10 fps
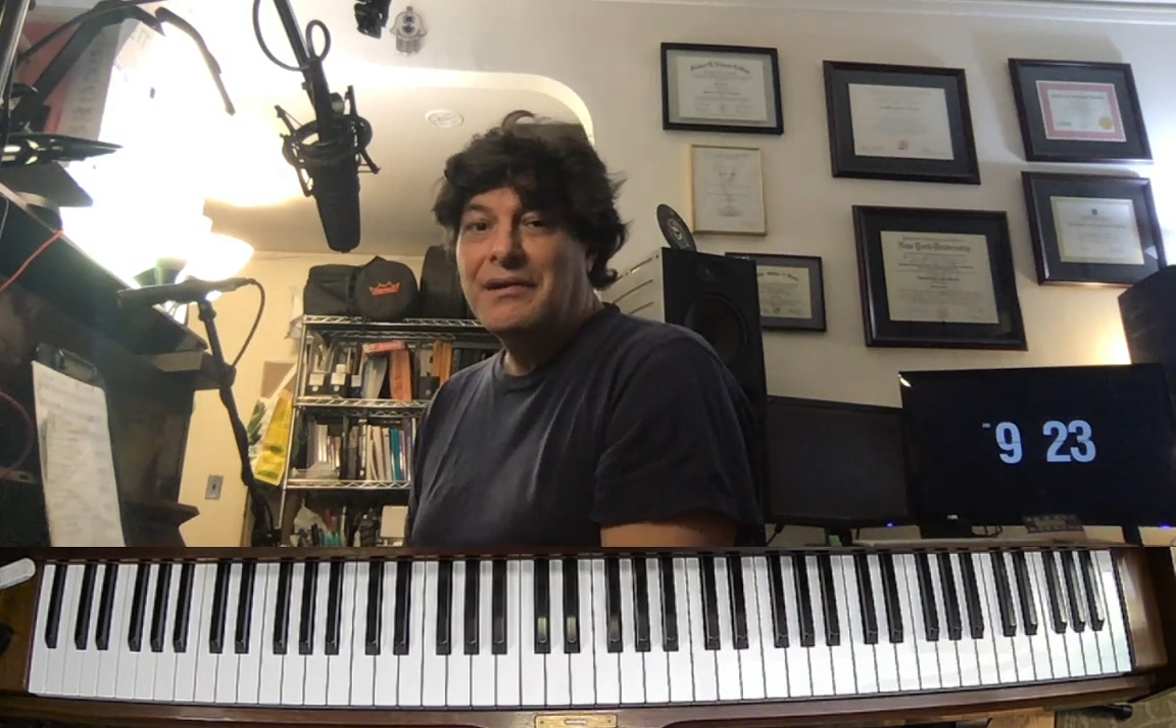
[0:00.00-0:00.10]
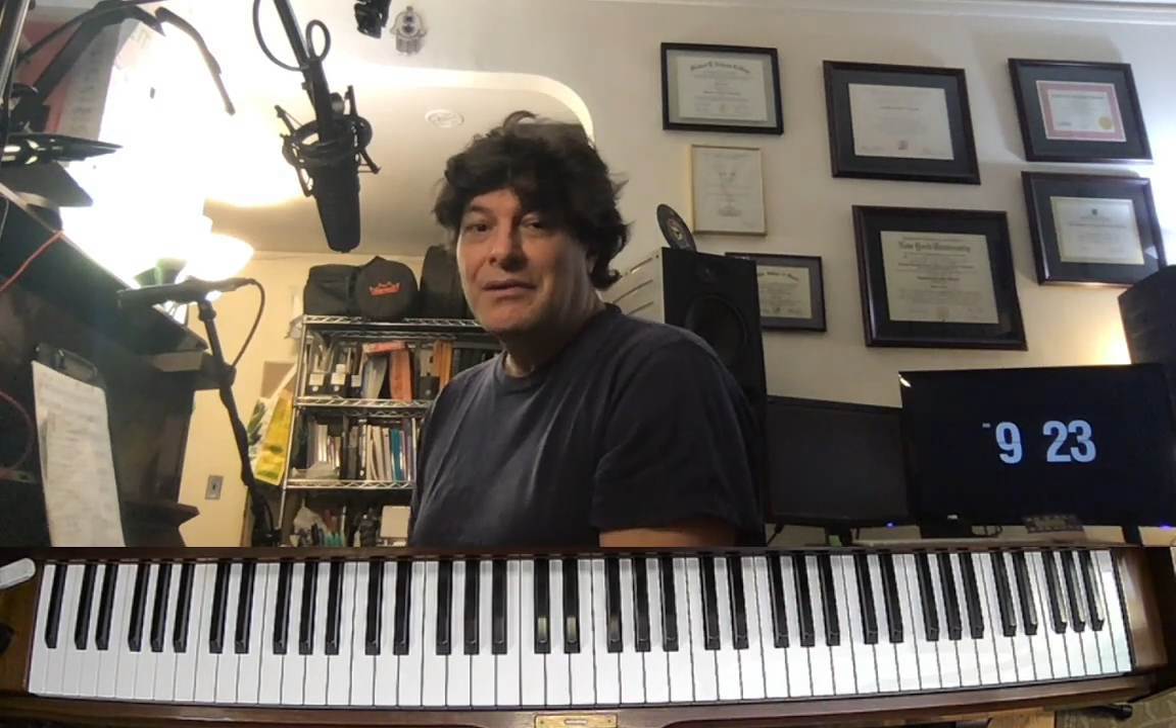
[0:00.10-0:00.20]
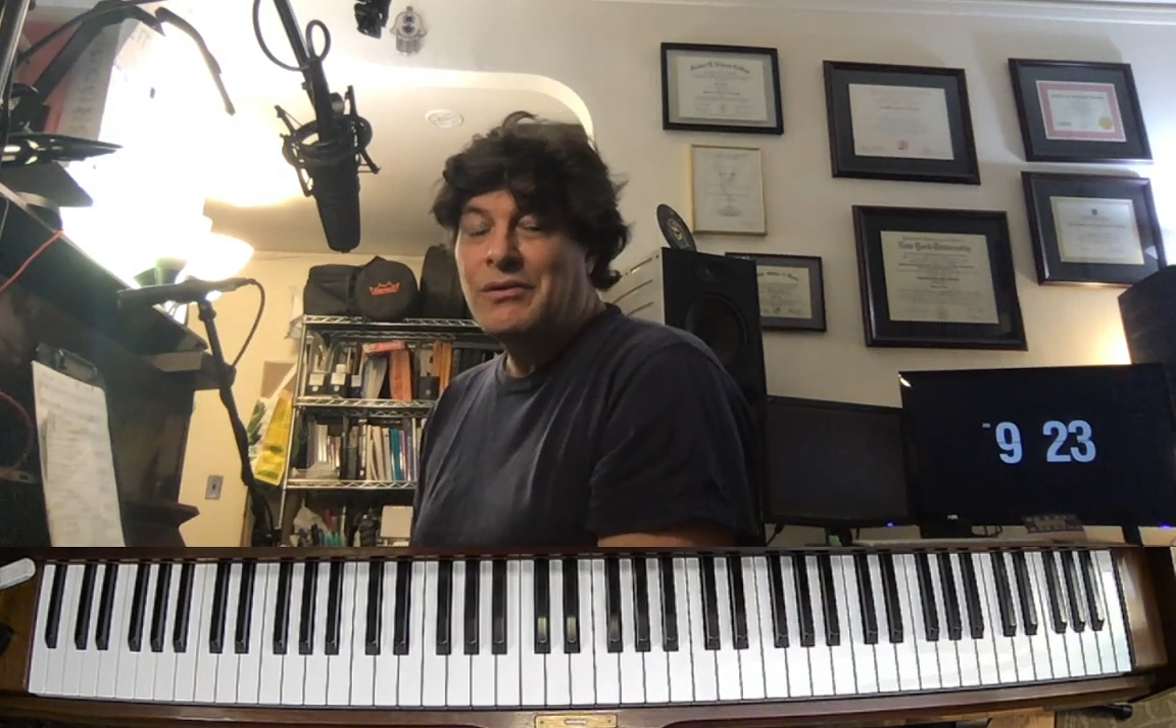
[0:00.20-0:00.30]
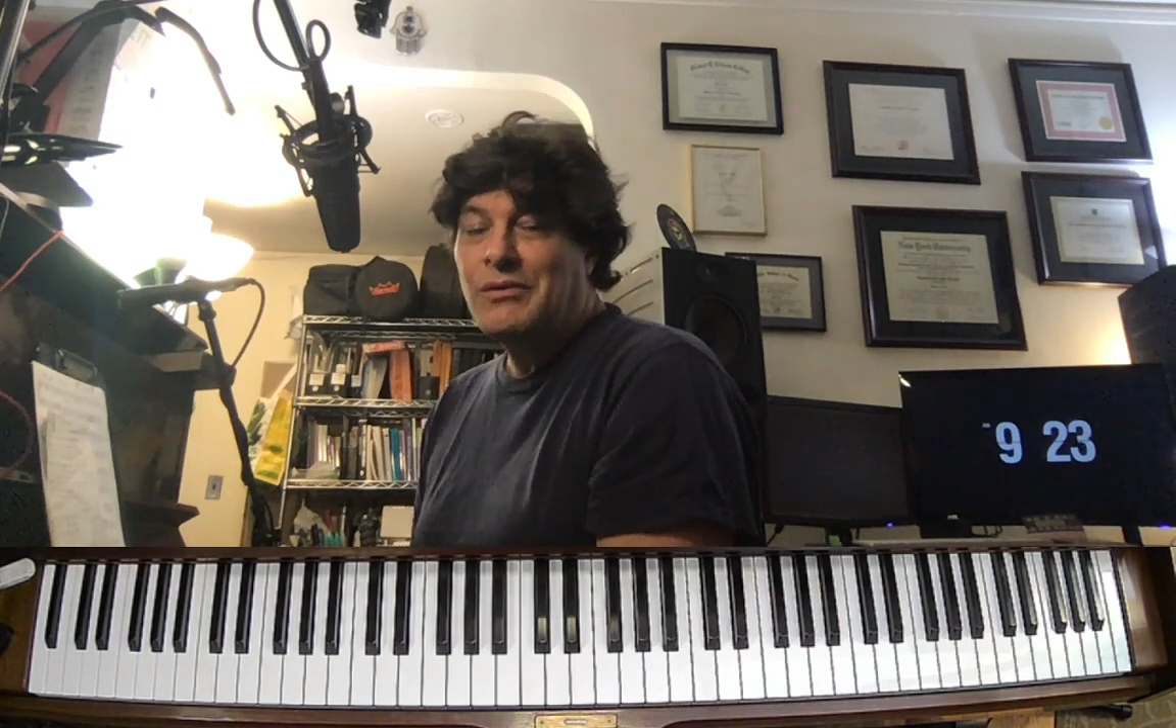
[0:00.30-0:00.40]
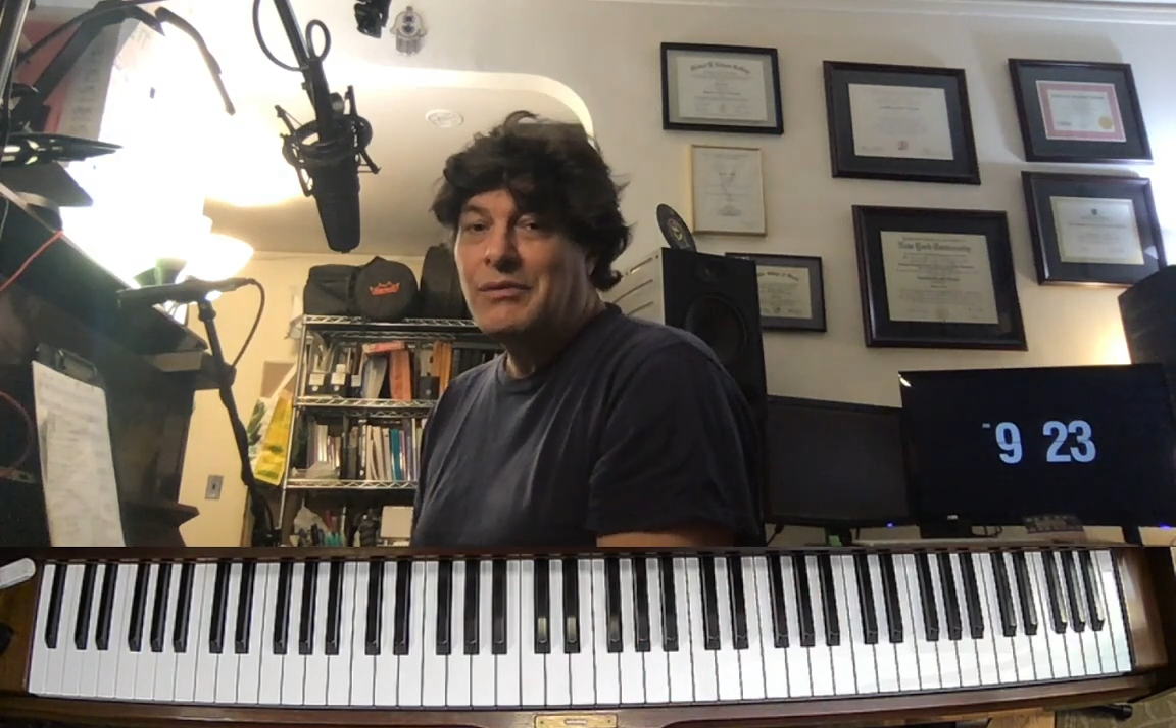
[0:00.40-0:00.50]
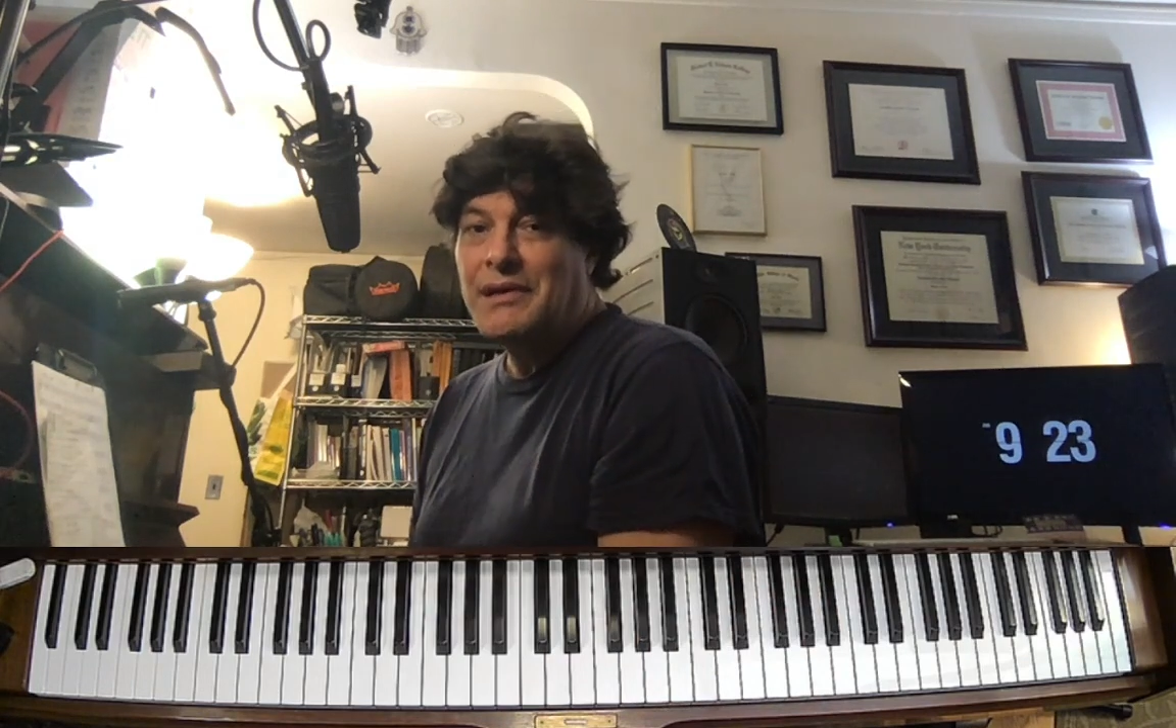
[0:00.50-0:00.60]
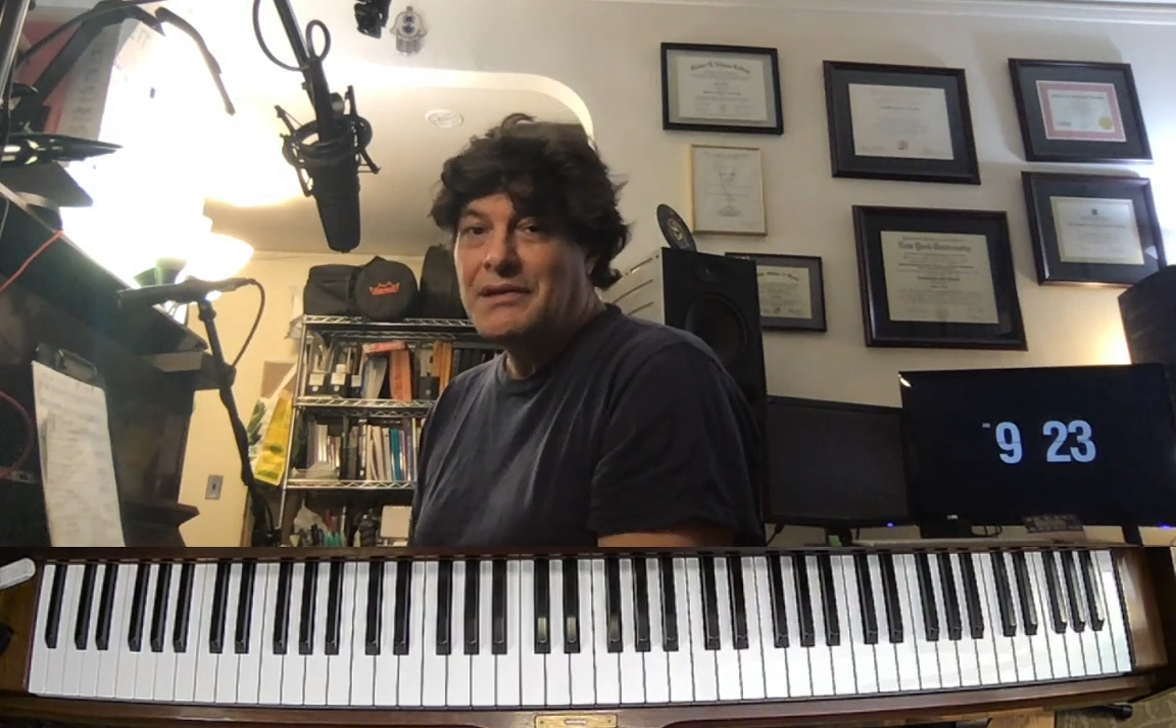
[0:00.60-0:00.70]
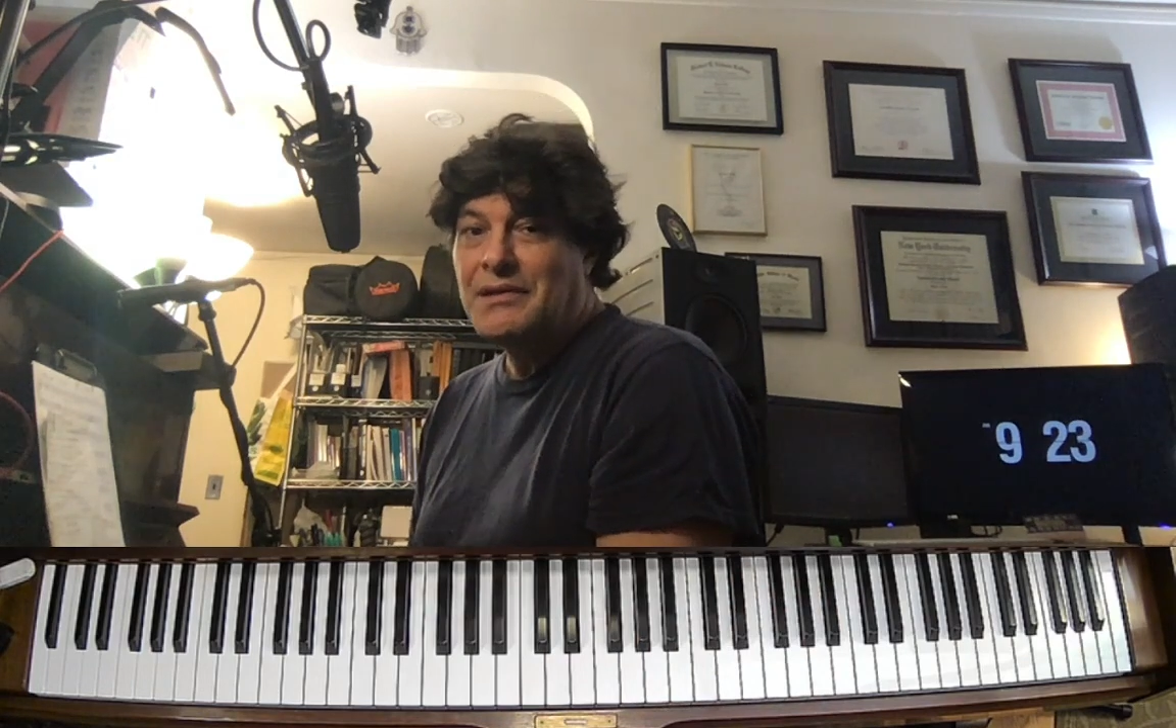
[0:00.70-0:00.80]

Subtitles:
cool ways of